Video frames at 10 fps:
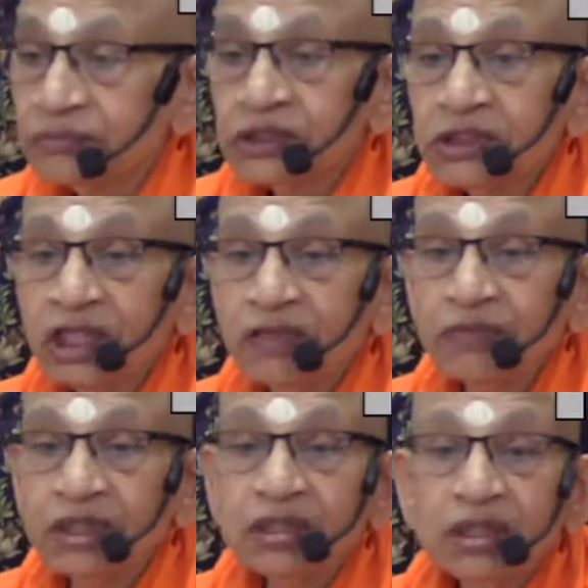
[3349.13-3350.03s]
That
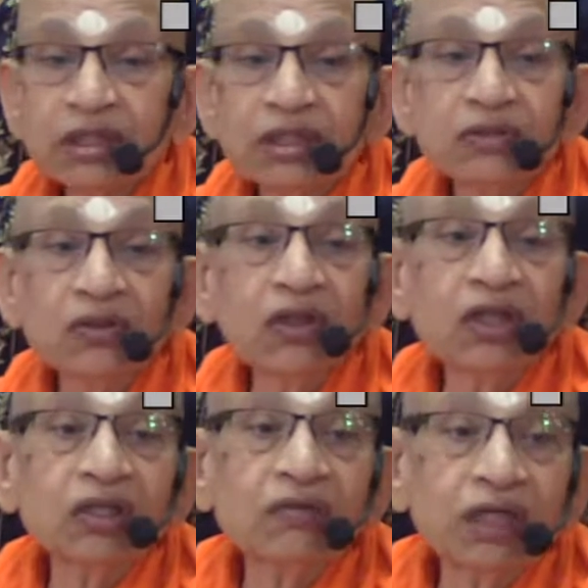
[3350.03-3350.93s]
means there is no knowledge
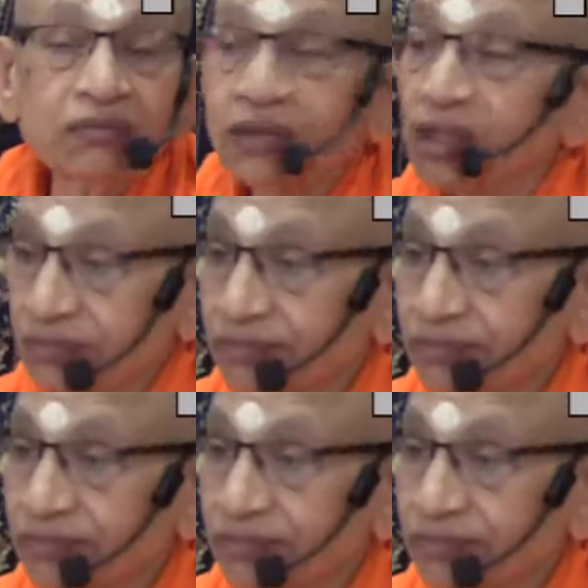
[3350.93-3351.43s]
of Atma.